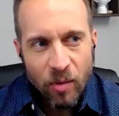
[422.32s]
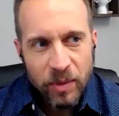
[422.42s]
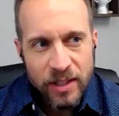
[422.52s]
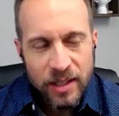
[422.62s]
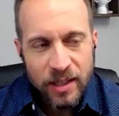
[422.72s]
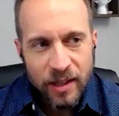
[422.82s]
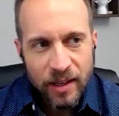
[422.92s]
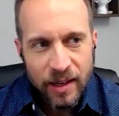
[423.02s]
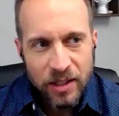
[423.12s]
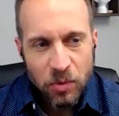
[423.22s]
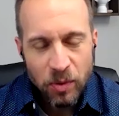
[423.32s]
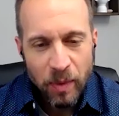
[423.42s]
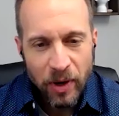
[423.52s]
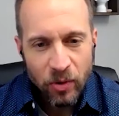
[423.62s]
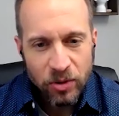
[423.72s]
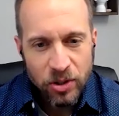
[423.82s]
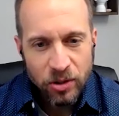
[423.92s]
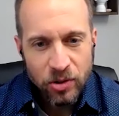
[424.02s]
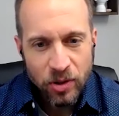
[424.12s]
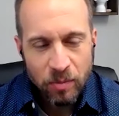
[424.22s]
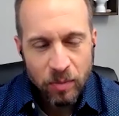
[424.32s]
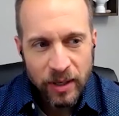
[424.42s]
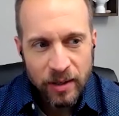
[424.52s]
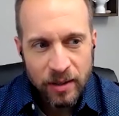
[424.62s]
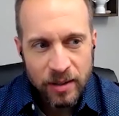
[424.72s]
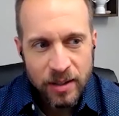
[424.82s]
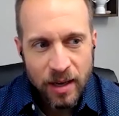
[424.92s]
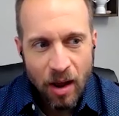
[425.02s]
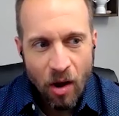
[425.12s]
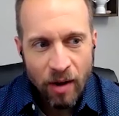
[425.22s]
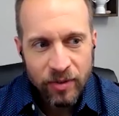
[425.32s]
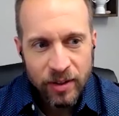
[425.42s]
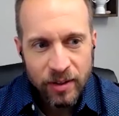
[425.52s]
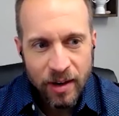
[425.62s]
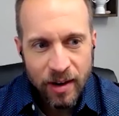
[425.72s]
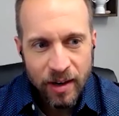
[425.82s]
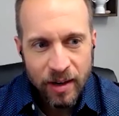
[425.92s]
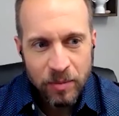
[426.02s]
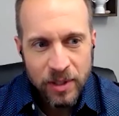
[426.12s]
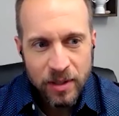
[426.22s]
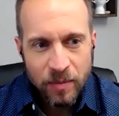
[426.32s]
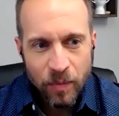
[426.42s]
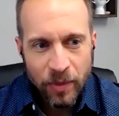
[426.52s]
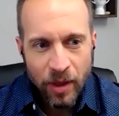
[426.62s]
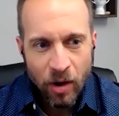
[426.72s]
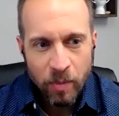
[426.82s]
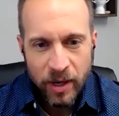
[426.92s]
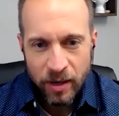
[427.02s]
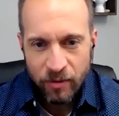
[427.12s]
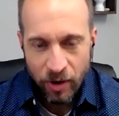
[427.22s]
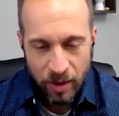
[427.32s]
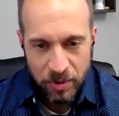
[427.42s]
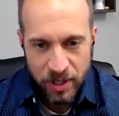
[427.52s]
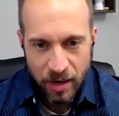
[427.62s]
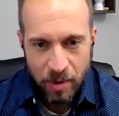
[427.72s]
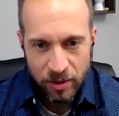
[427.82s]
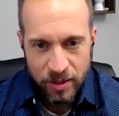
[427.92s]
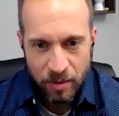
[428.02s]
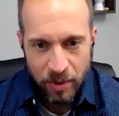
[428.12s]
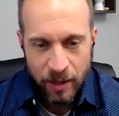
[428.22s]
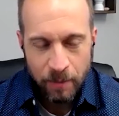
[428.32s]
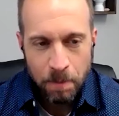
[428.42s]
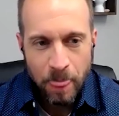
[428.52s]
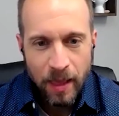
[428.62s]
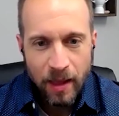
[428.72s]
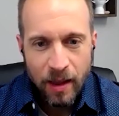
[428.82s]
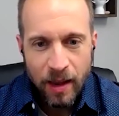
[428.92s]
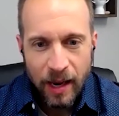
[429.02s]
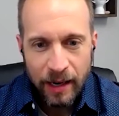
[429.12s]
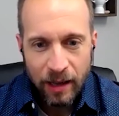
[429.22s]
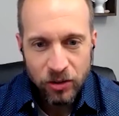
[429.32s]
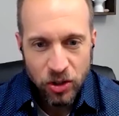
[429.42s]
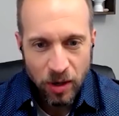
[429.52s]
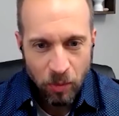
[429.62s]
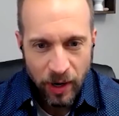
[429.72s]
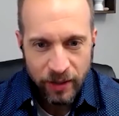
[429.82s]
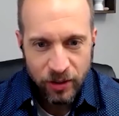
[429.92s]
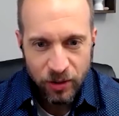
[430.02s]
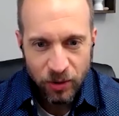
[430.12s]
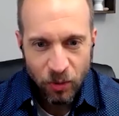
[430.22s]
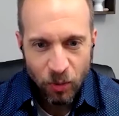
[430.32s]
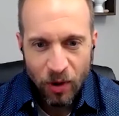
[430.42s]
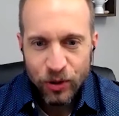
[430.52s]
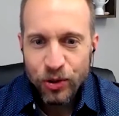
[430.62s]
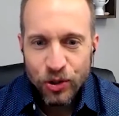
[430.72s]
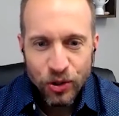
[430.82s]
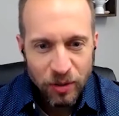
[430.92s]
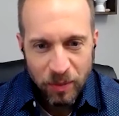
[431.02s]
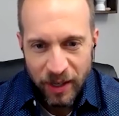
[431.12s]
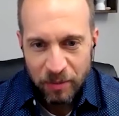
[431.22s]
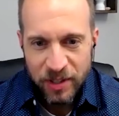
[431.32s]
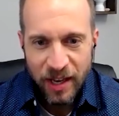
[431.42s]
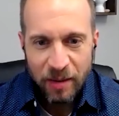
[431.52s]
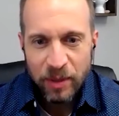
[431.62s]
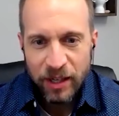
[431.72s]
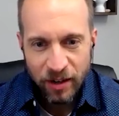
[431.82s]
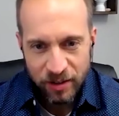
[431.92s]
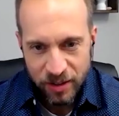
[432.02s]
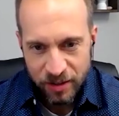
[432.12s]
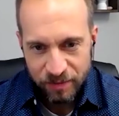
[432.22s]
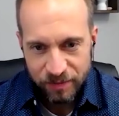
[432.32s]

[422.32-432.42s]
me see the connection with my own children, because oftentimes they'll be very upset about something, and I'll jump right to, well, you shouldn't be upset because